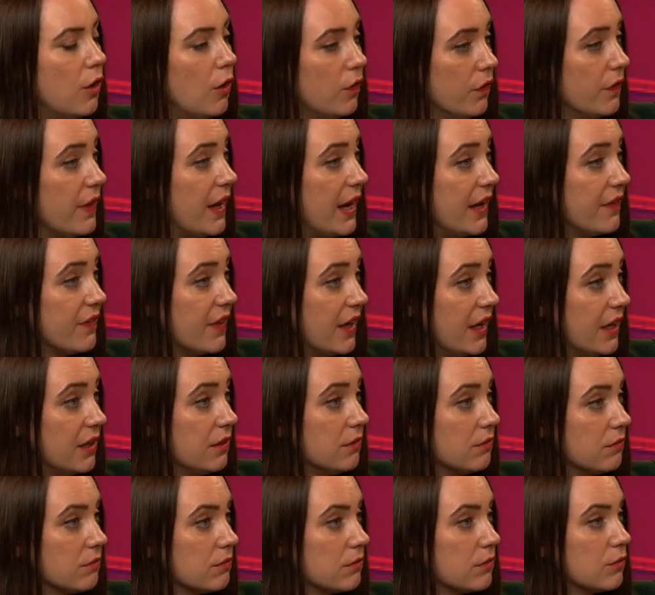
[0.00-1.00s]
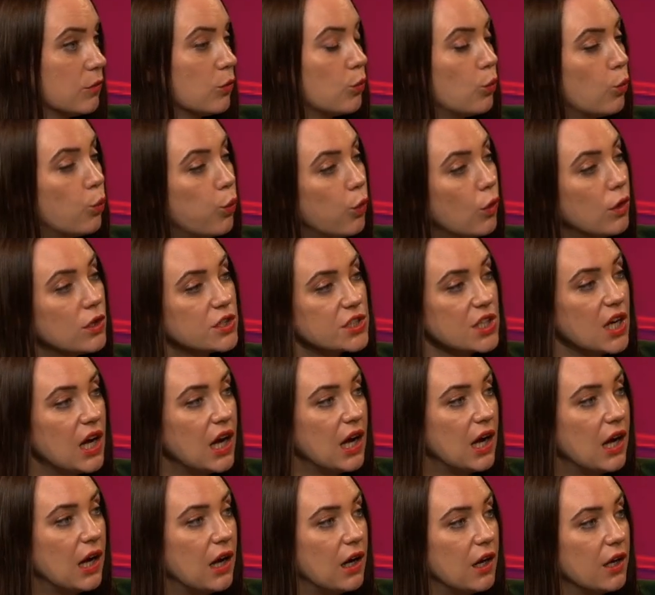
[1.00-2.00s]
on that then, what
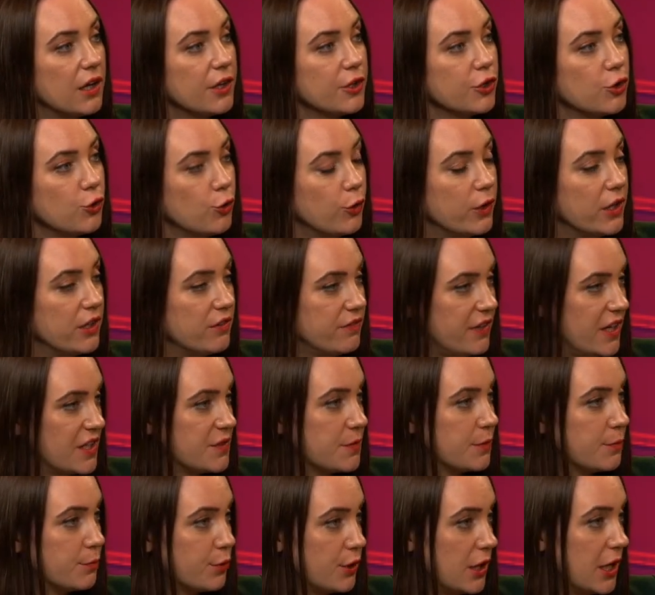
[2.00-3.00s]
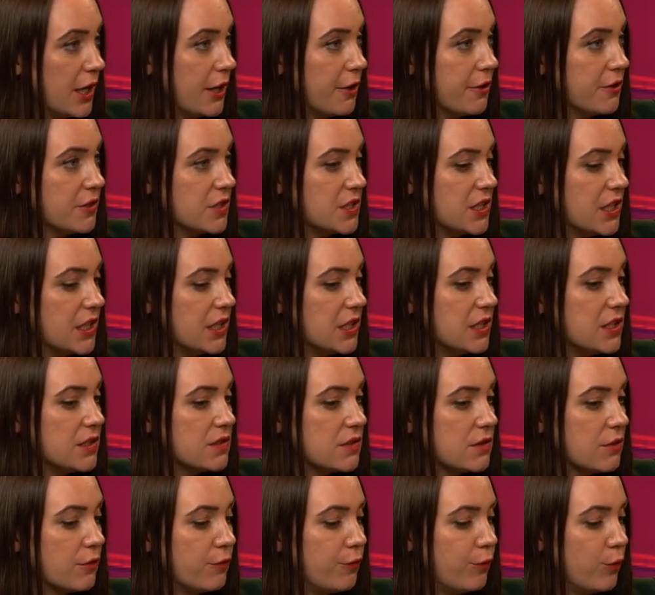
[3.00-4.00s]
are your investment
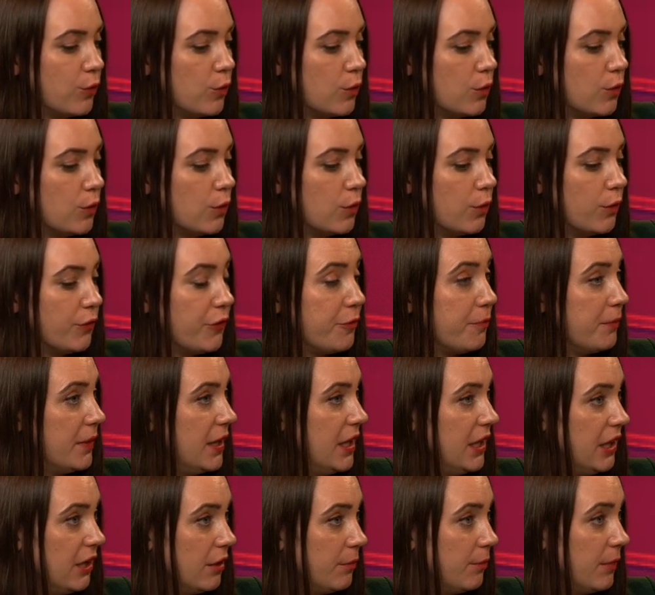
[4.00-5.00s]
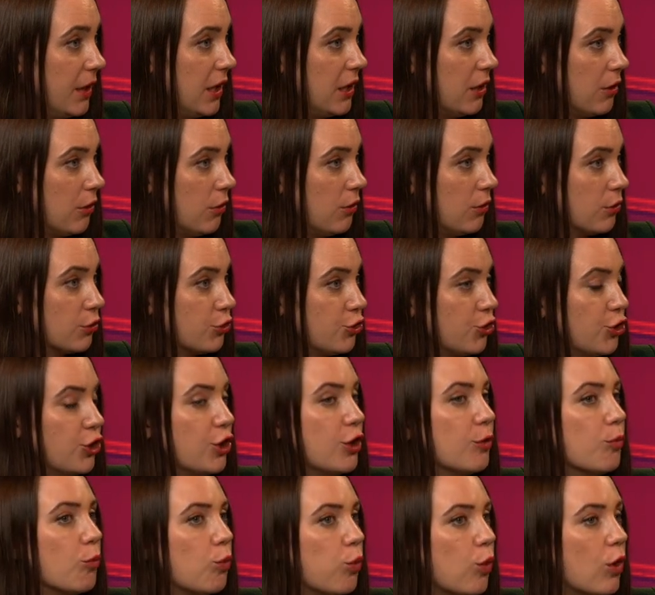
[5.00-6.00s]
priorities for the medium and long
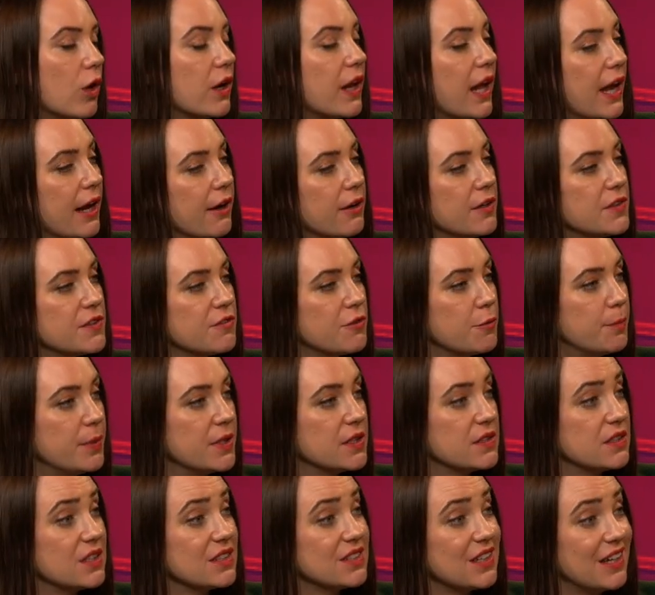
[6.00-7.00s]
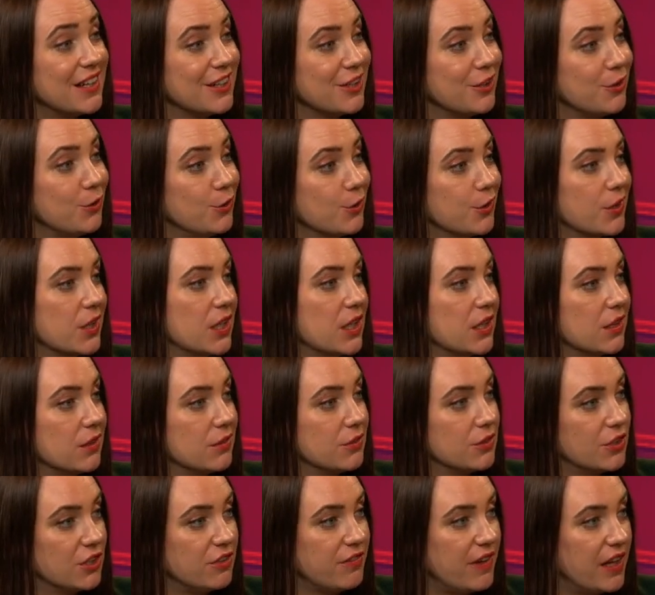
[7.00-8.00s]
term? What areas of the business are you
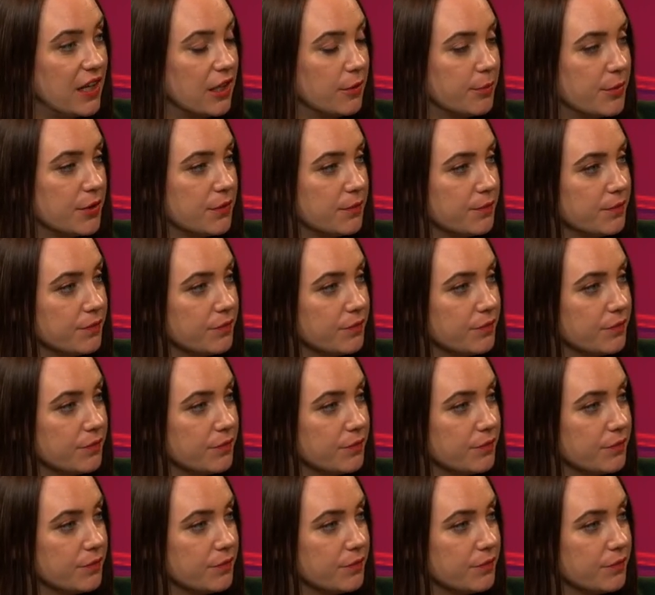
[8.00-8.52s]
looking to develop?